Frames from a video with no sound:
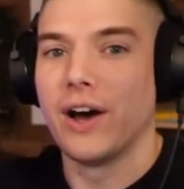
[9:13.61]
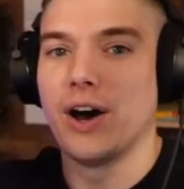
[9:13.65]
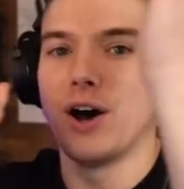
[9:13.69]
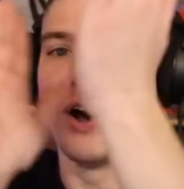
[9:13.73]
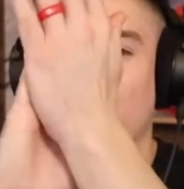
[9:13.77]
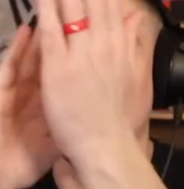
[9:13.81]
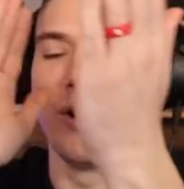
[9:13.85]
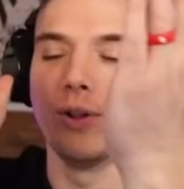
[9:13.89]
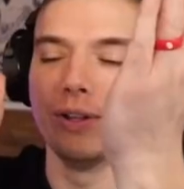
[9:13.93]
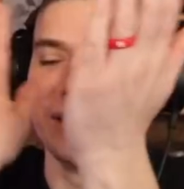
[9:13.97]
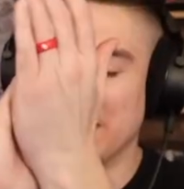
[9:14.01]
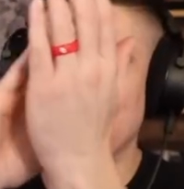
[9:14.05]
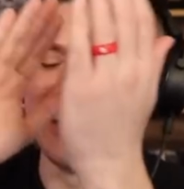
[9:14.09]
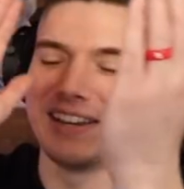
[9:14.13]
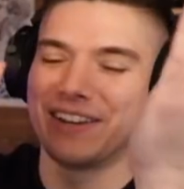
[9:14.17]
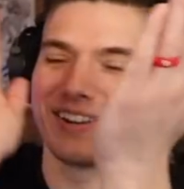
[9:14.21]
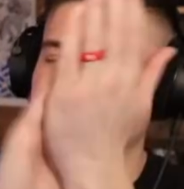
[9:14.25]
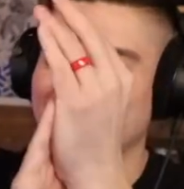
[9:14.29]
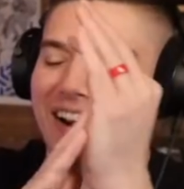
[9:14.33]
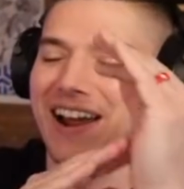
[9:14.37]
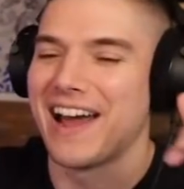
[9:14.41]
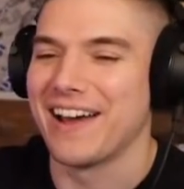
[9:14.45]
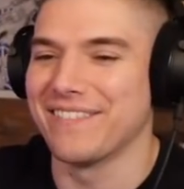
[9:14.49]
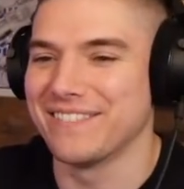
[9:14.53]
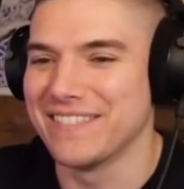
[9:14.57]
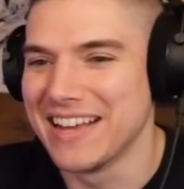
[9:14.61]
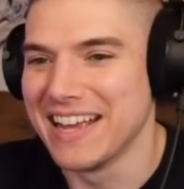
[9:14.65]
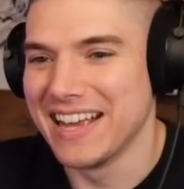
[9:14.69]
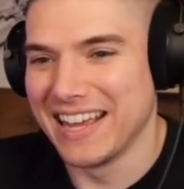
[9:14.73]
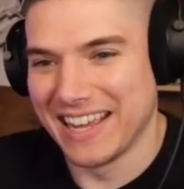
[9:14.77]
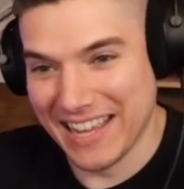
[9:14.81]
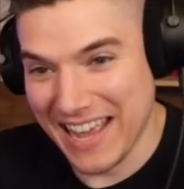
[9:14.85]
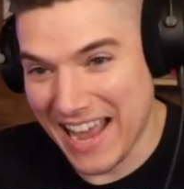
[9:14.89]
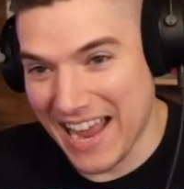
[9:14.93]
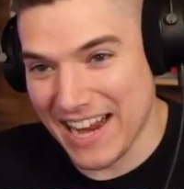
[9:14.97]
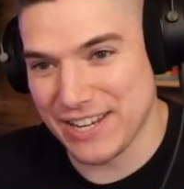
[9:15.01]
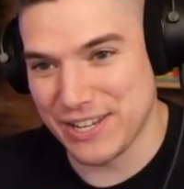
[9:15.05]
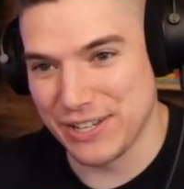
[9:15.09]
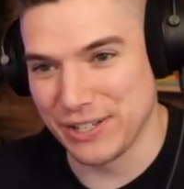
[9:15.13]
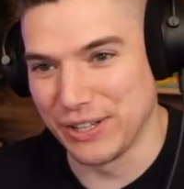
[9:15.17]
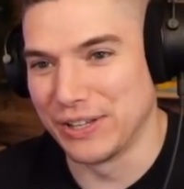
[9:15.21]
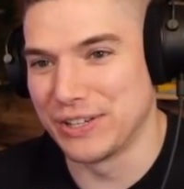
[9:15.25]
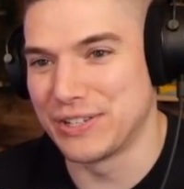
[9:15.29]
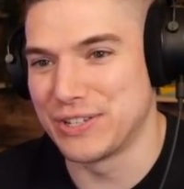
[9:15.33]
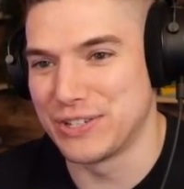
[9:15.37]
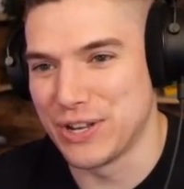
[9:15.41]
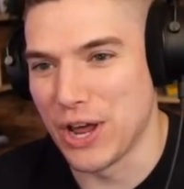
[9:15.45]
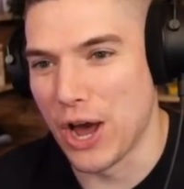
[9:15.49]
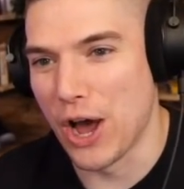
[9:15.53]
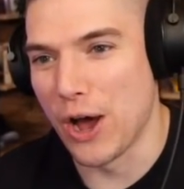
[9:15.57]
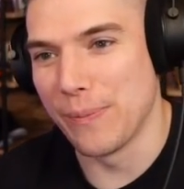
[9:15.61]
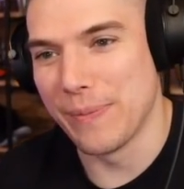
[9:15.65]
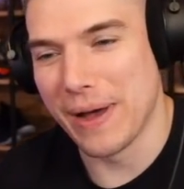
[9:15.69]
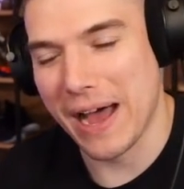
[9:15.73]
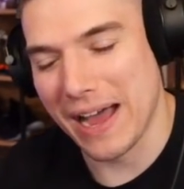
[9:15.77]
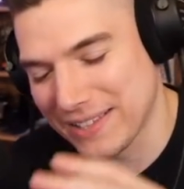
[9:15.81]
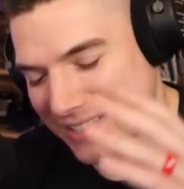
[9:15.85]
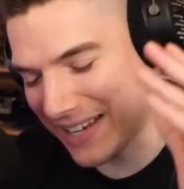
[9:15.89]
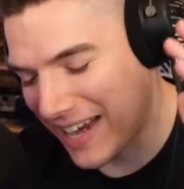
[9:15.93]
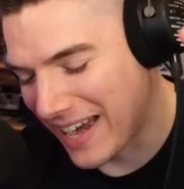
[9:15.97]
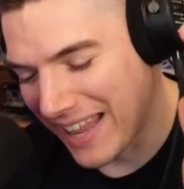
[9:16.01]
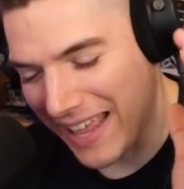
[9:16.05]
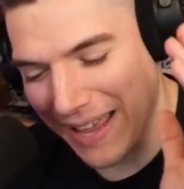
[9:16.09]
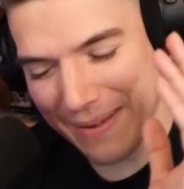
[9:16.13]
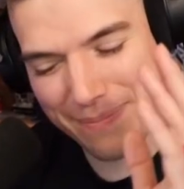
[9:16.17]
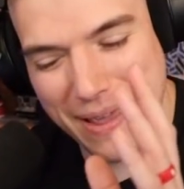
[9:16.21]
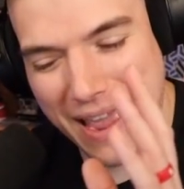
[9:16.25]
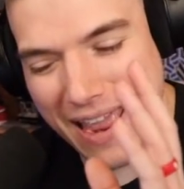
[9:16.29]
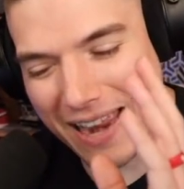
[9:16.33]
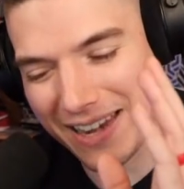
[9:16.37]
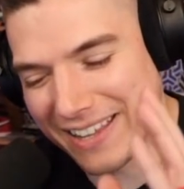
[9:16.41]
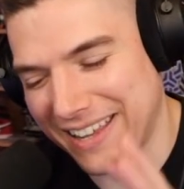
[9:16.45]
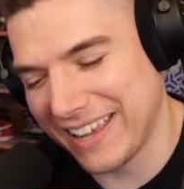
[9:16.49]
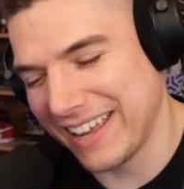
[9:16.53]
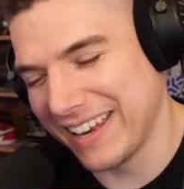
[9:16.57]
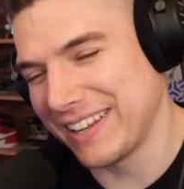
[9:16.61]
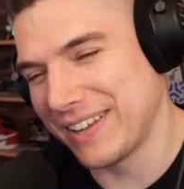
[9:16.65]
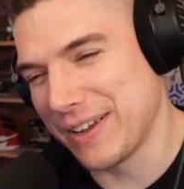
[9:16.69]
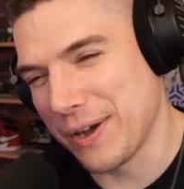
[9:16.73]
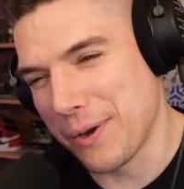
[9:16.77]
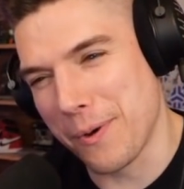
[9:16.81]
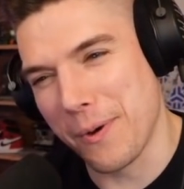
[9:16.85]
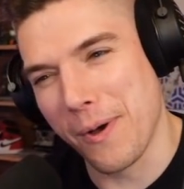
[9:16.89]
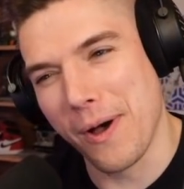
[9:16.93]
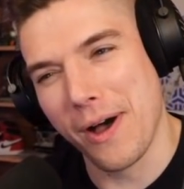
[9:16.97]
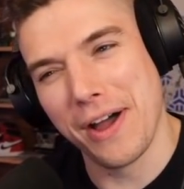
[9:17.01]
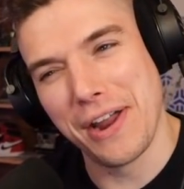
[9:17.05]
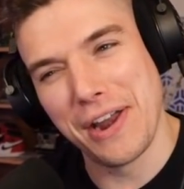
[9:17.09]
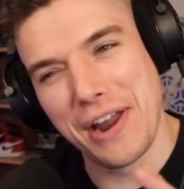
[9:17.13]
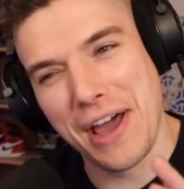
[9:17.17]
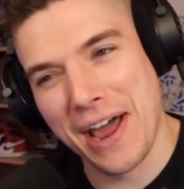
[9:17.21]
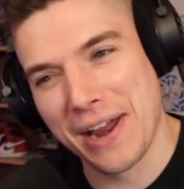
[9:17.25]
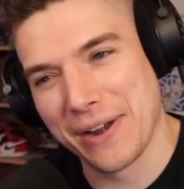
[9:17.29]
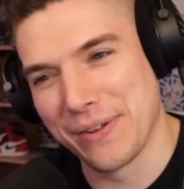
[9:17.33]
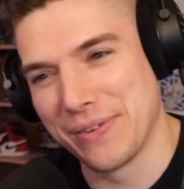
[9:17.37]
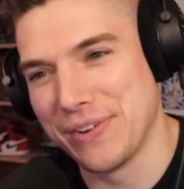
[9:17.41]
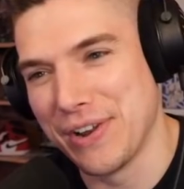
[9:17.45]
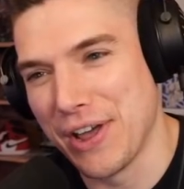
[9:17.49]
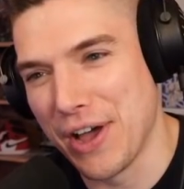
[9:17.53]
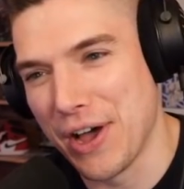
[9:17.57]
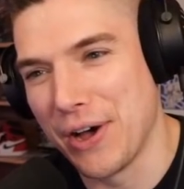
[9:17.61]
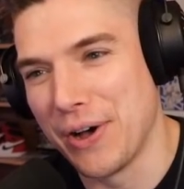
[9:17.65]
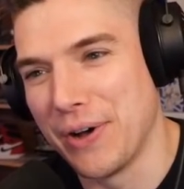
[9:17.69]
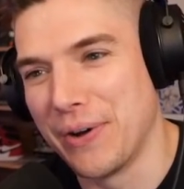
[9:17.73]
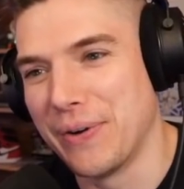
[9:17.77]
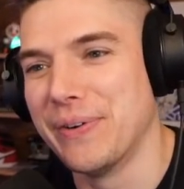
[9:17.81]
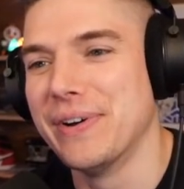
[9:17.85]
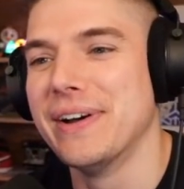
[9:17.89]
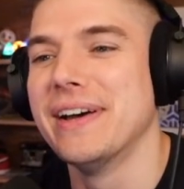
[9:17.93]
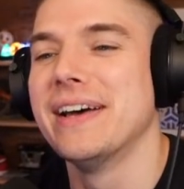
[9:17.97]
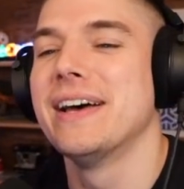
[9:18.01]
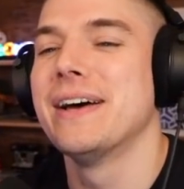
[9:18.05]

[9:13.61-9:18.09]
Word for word: Holy crap. He actually looks dope. I was kind of like, man, Kid Gohan, I don't know.